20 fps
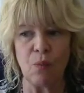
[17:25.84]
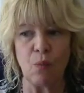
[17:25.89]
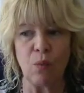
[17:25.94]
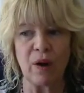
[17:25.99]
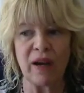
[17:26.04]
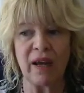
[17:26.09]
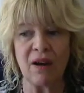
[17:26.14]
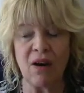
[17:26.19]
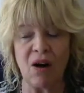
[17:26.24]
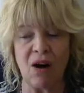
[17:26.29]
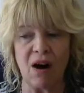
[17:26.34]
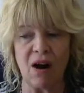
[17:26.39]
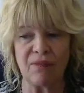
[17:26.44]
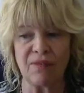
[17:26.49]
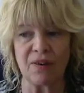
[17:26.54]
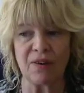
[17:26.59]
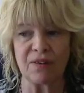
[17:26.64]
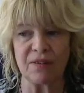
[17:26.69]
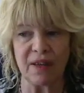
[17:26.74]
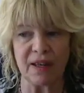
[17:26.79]
We
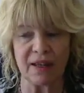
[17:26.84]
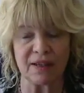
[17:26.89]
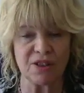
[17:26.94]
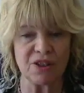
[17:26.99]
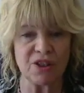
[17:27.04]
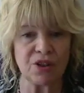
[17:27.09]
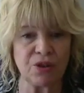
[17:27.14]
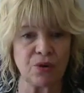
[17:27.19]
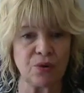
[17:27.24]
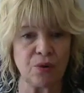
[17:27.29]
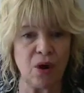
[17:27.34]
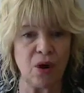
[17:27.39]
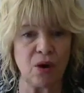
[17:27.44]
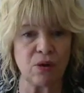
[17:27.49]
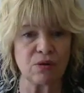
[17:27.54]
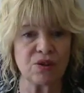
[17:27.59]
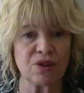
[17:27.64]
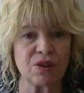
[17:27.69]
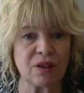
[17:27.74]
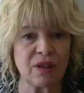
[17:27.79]
offered then to
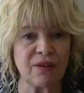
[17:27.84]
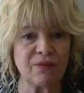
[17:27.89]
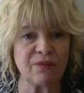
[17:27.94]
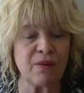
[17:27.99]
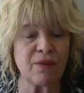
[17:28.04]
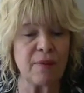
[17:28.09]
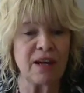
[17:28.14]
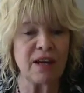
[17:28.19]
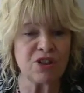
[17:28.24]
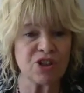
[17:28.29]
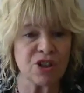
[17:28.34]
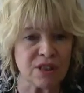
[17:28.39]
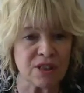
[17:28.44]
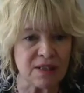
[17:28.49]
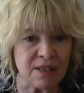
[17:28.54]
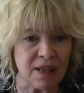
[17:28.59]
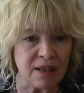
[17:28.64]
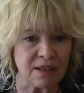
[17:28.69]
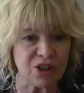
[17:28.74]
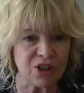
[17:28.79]
host an information
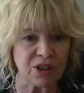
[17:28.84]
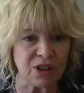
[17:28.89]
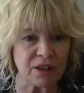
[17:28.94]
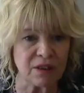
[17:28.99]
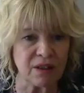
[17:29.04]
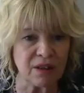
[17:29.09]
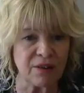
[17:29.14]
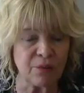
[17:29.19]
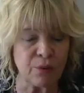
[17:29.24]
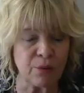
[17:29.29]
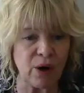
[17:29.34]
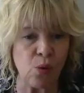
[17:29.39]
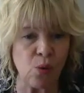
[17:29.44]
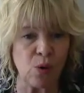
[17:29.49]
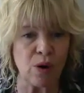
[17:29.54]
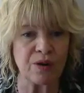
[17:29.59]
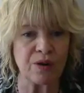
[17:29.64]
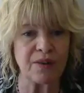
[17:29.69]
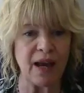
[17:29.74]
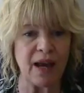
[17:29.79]
session and
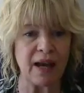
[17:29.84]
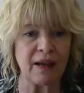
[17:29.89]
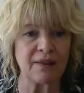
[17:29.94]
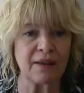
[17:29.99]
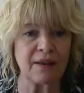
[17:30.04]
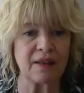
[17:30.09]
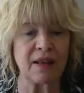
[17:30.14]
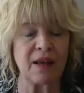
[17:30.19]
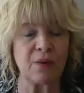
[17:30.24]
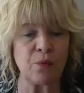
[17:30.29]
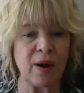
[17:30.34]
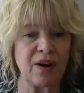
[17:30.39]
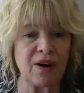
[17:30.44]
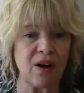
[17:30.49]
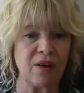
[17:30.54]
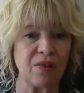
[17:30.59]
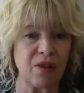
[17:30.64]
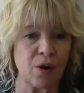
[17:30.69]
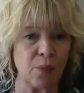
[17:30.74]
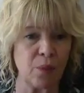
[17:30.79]
record that then went
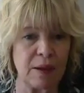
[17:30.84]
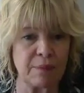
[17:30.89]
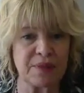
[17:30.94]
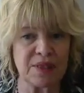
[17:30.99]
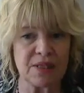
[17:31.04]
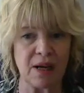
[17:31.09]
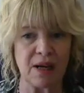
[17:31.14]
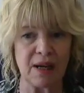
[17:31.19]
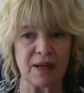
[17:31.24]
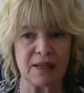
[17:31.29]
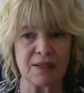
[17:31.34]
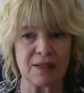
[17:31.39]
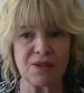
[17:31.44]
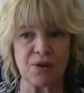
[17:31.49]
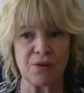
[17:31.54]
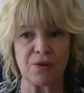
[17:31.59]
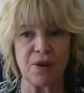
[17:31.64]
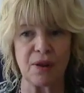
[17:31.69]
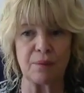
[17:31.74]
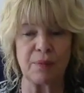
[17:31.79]
on their website
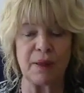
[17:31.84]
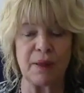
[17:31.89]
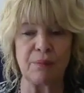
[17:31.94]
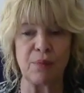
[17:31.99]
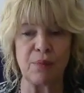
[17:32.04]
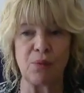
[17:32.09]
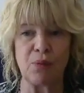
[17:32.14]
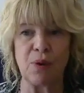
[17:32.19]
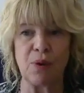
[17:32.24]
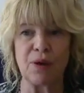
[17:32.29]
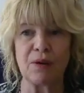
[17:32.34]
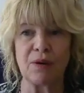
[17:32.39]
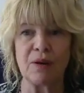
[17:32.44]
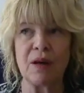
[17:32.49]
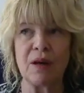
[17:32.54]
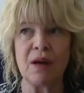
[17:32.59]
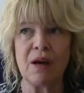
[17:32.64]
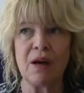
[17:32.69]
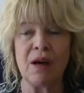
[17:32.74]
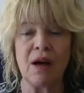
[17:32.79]
so that people would
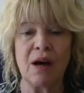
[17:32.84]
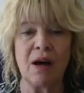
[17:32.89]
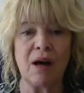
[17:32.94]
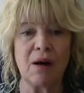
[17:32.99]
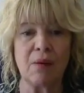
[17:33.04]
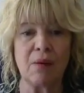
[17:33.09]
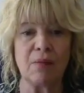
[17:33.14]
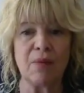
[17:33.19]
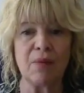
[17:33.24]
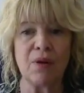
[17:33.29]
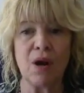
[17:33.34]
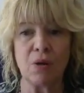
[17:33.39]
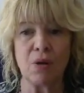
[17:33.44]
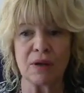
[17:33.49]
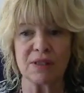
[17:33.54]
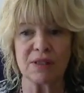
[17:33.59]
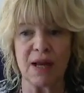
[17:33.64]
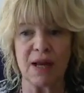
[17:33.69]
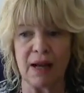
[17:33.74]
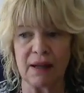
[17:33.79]
know
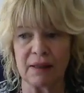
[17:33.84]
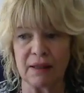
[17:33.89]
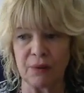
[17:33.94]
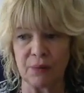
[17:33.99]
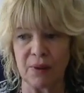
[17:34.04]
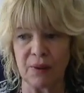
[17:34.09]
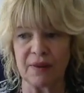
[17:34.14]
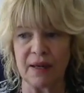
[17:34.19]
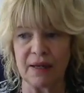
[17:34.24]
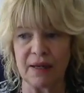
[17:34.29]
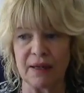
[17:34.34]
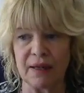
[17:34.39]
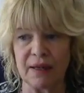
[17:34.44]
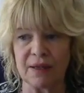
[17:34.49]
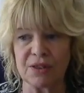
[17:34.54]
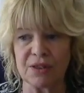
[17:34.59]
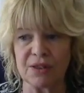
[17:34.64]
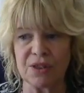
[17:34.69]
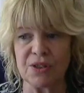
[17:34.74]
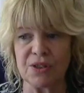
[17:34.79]
exactly what they
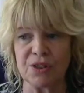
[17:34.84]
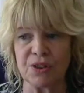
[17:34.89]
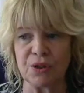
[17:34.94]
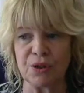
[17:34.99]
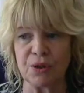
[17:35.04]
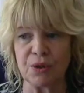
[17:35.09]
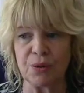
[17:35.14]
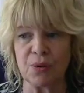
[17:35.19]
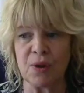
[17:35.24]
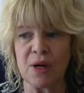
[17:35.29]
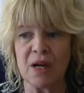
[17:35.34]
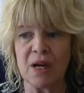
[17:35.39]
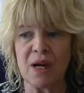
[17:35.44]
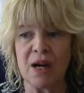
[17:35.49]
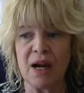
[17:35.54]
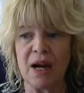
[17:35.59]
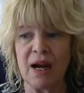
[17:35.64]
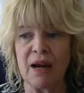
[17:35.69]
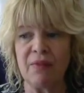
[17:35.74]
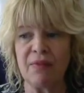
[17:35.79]
needed to do.
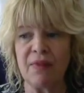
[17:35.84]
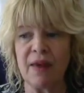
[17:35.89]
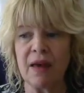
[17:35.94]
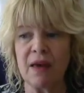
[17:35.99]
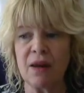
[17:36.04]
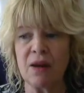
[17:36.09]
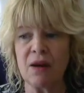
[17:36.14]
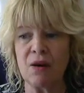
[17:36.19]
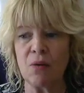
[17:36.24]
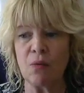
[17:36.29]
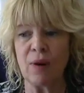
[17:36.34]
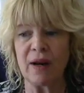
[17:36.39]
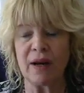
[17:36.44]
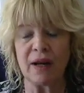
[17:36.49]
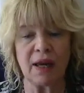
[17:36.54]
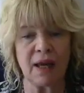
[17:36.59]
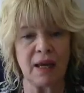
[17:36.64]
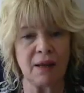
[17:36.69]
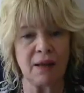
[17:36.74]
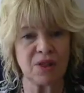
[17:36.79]
And then when
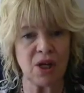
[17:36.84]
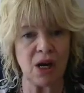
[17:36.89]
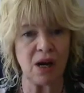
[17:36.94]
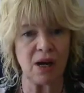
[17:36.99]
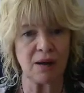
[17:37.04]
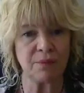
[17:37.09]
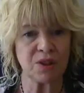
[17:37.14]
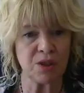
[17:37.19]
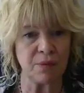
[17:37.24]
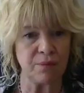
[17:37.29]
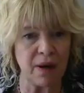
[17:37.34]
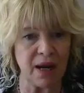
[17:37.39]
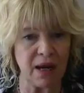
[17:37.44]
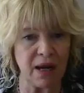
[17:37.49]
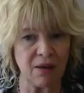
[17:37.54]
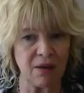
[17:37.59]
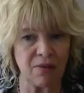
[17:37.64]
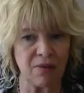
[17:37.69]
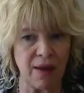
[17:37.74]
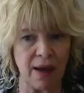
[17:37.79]
it came time to
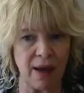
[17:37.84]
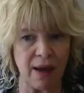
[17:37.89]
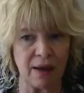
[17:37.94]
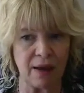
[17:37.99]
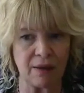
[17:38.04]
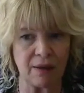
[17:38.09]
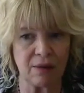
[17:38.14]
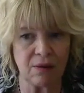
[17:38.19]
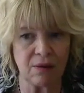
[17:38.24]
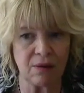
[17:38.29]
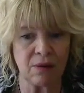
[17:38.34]
make that